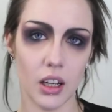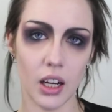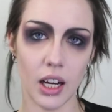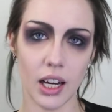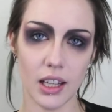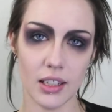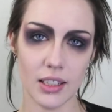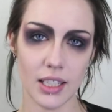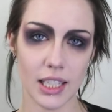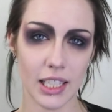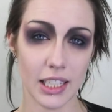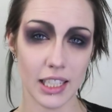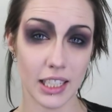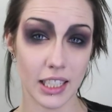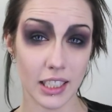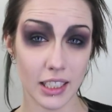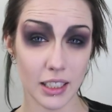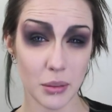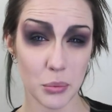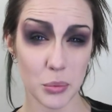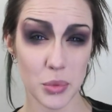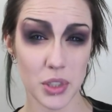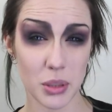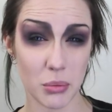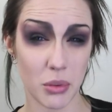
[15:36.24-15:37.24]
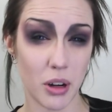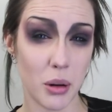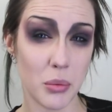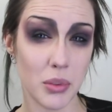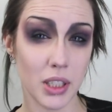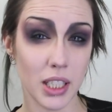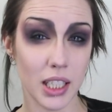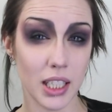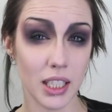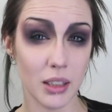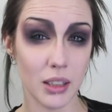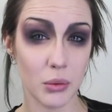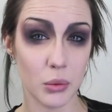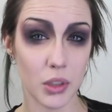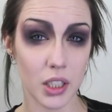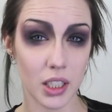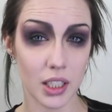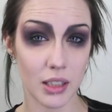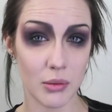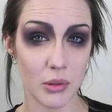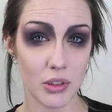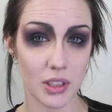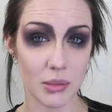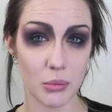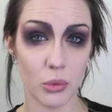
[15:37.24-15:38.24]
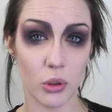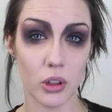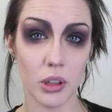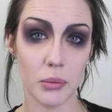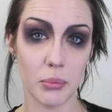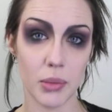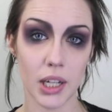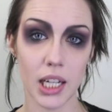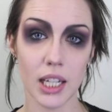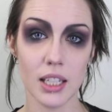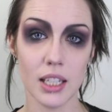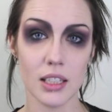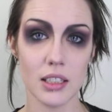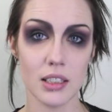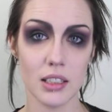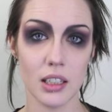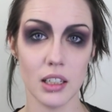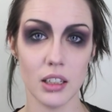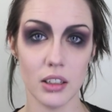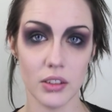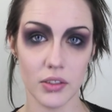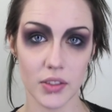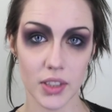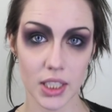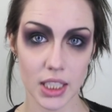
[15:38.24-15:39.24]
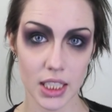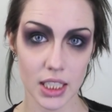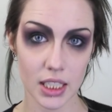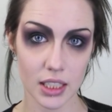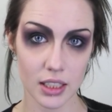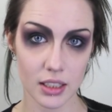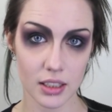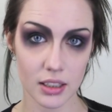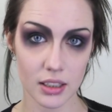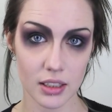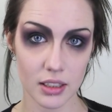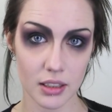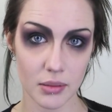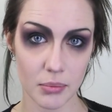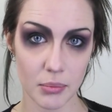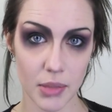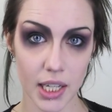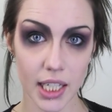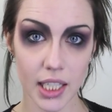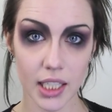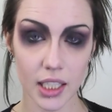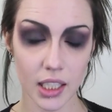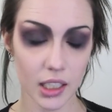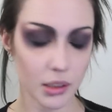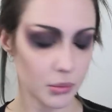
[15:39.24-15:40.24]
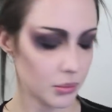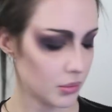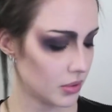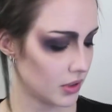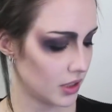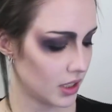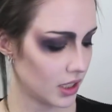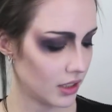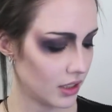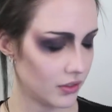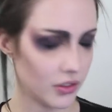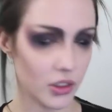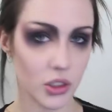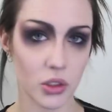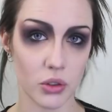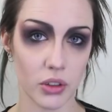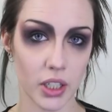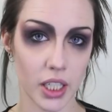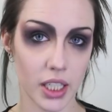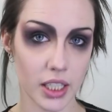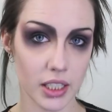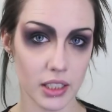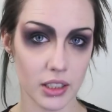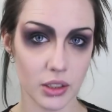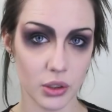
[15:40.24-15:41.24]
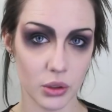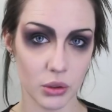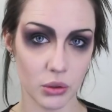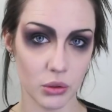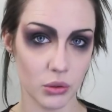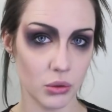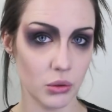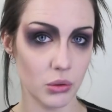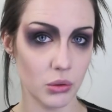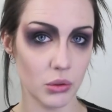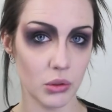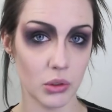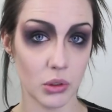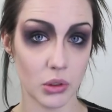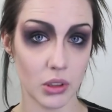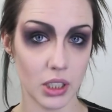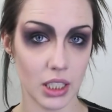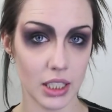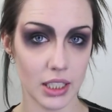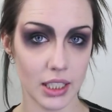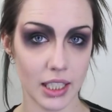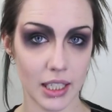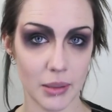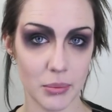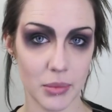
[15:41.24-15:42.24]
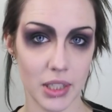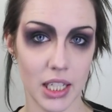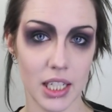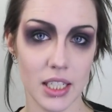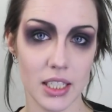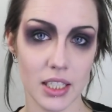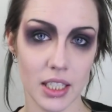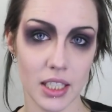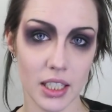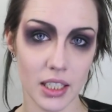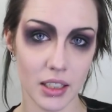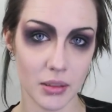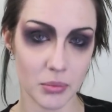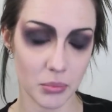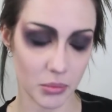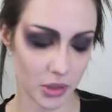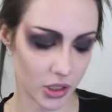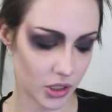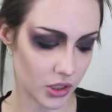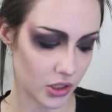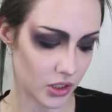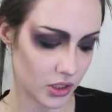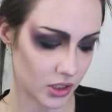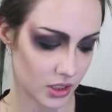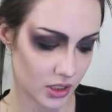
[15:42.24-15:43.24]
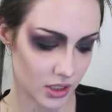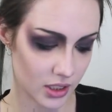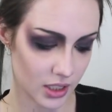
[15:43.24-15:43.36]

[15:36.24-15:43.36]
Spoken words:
I'd say the lips are probably one of the most important parts of this makeup if you're trying to look like Cate Blanchett, because